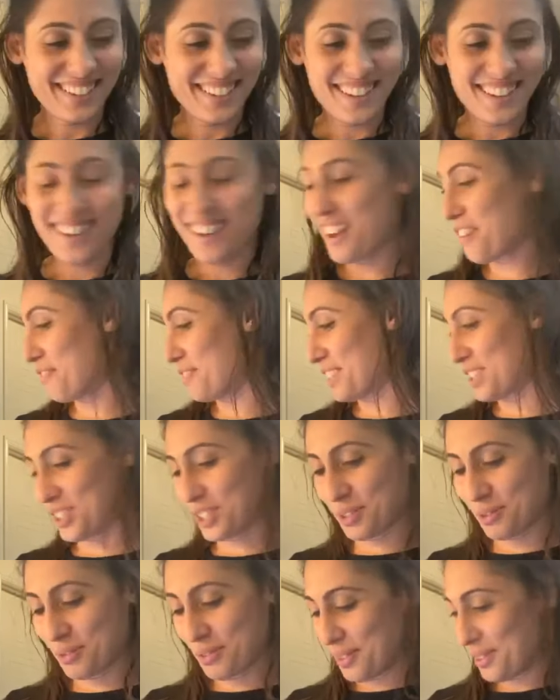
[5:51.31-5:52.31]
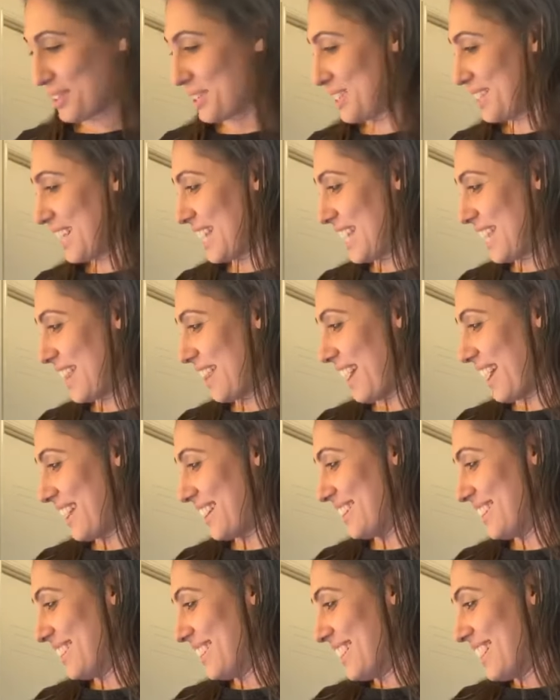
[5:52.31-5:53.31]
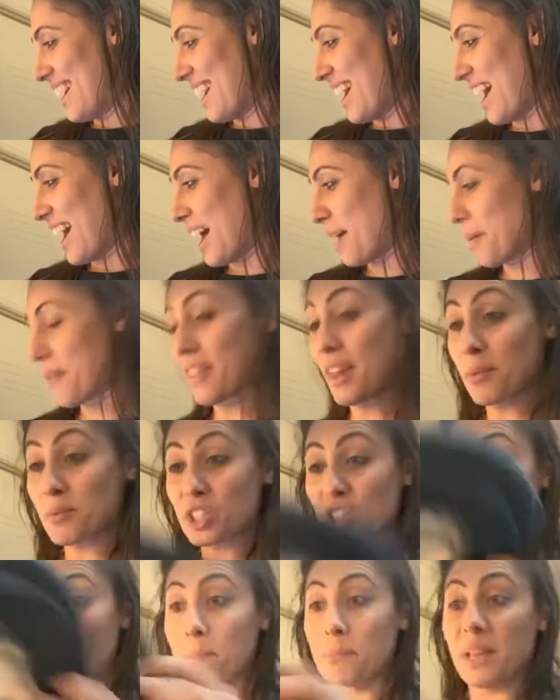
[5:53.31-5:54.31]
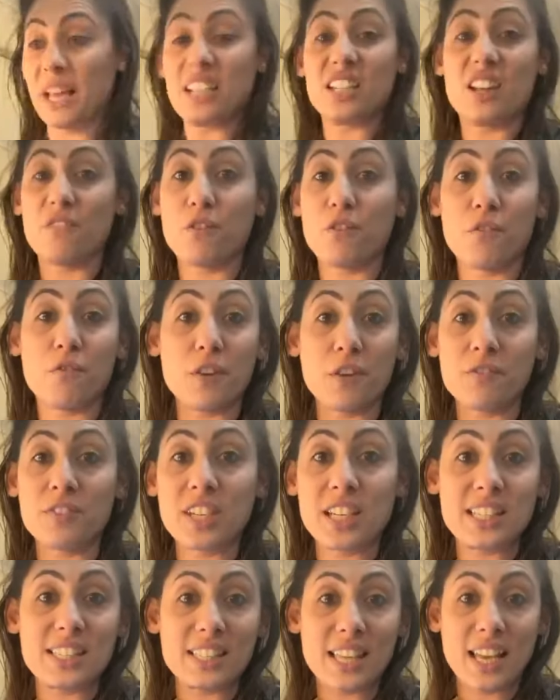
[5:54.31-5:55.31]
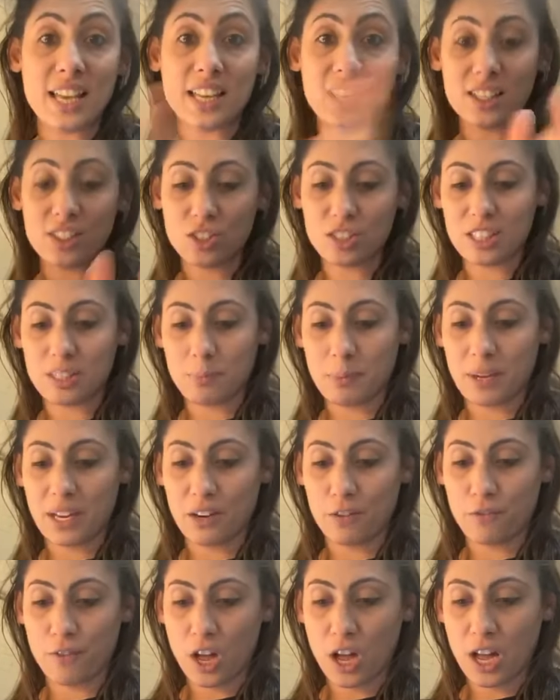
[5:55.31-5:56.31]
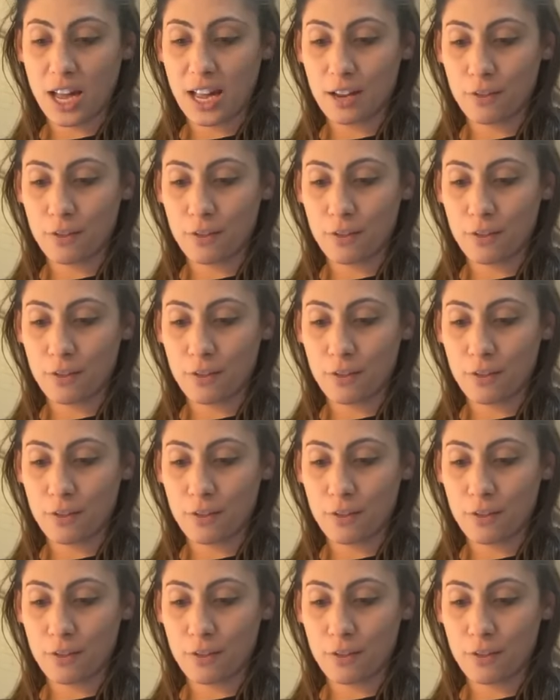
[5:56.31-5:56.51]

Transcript: Hopefully she'll hear that. And then I'm just going to blend it for 15 seconds on speed 5.